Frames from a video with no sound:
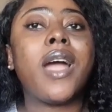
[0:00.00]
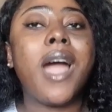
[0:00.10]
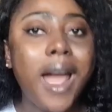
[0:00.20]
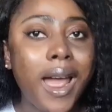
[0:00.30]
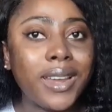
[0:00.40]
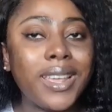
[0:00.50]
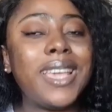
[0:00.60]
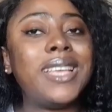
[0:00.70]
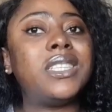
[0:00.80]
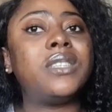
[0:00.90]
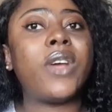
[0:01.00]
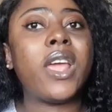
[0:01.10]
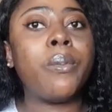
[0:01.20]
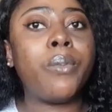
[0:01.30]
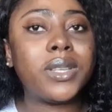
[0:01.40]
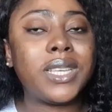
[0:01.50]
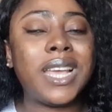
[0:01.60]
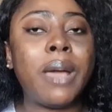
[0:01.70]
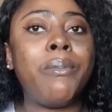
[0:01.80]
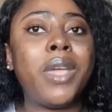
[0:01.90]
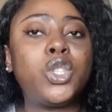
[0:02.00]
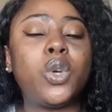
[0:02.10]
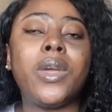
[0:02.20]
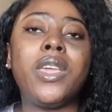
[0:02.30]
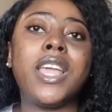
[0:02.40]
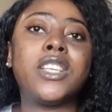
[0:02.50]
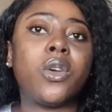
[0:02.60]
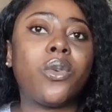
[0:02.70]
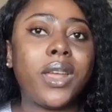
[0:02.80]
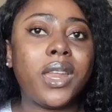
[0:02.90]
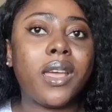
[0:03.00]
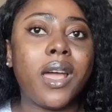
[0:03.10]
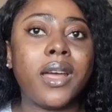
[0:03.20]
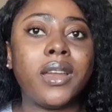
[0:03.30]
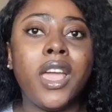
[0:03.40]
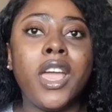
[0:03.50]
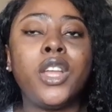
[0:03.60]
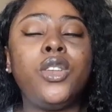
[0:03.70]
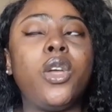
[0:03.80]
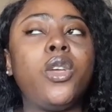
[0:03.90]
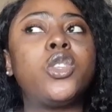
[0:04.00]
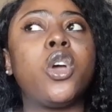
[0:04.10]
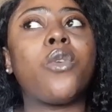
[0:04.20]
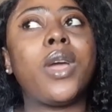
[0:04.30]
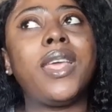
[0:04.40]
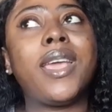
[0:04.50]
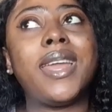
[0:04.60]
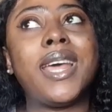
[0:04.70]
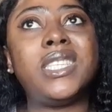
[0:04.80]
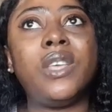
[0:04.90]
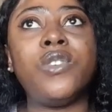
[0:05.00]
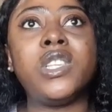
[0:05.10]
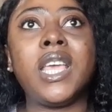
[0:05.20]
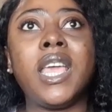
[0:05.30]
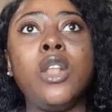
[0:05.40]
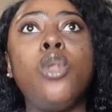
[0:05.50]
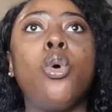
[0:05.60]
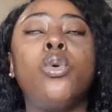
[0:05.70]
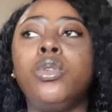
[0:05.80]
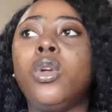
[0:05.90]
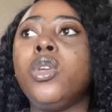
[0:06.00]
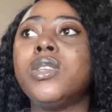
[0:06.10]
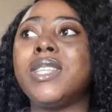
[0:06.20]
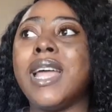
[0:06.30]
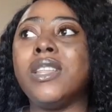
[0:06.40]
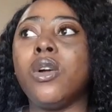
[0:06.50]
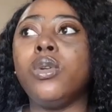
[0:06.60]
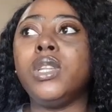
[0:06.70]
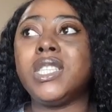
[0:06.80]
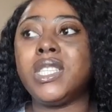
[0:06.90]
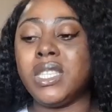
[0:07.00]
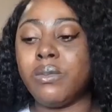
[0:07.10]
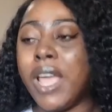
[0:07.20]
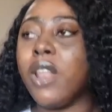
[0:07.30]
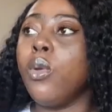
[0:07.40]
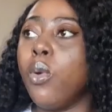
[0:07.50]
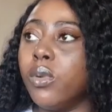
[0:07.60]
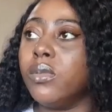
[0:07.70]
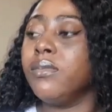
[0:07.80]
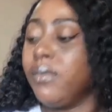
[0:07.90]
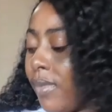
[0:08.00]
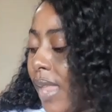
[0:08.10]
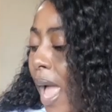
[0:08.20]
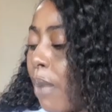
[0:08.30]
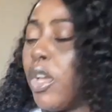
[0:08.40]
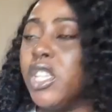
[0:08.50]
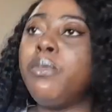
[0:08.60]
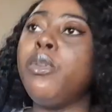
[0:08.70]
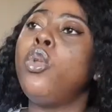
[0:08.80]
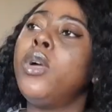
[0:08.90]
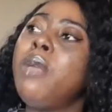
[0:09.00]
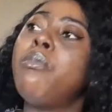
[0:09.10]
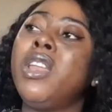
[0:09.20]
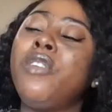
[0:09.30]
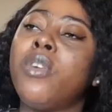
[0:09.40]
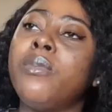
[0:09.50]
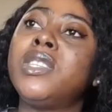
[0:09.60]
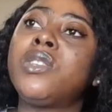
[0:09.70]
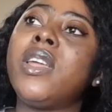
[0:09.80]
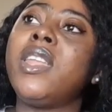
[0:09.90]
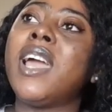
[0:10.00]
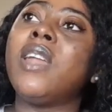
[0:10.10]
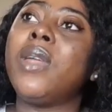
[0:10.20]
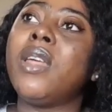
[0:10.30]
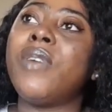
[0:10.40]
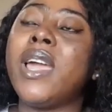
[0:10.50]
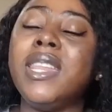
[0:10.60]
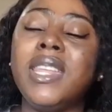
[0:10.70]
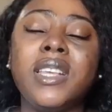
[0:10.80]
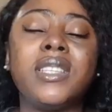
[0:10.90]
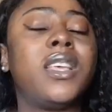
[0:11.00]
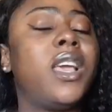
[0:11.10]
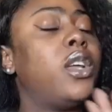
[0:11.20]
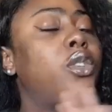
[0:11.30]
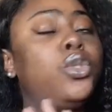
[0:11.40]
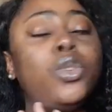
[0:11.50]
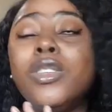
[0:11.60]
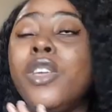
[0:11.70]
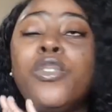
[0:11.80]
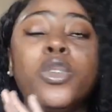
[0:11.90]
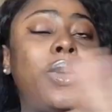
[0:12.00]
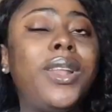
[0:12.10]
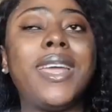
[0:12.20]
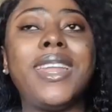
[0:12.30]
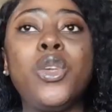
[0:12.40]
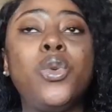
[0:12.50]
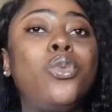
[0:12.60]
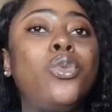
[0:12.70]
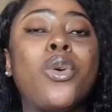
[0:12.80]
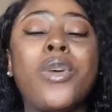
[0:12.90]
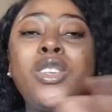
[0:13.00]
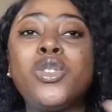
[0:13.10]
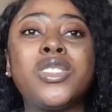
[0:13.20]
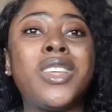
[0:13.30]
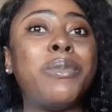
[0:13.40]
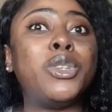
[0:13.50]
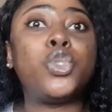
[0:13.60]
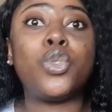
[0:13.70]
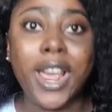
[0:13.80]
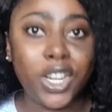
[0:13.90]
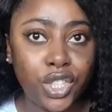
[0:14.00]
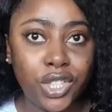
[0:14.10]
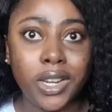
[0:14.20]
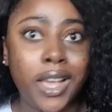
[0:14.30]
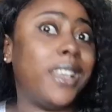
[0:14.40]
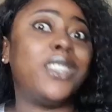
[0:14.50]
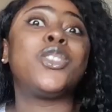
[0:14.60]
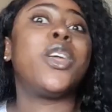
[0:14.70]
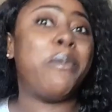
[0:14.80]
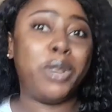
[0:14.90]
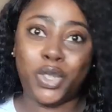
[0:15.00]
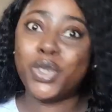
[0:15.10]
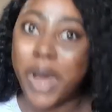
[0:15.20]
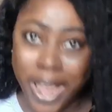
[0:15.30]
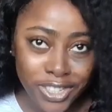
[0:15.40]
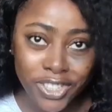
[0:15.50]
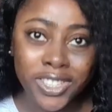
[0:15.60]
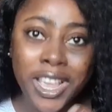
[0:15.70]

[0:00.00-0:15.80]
card. It is very important. And make sure when you get your credit card, don't use your credit card as if it's a loan. Don't use it that, oh, this is my loan, I'm going to be loaning money from this credit card whenever I need it. If you do it like that, your credit score is gonna be trash. It's gonna be trash.